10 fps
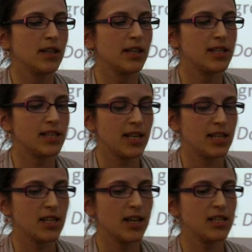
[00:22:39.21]
had
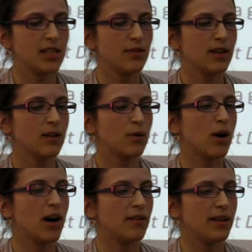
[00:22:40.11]
seen scientific
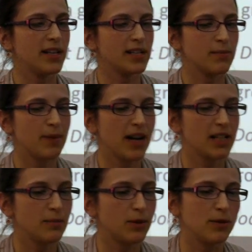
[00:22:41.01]
inquiry as compatible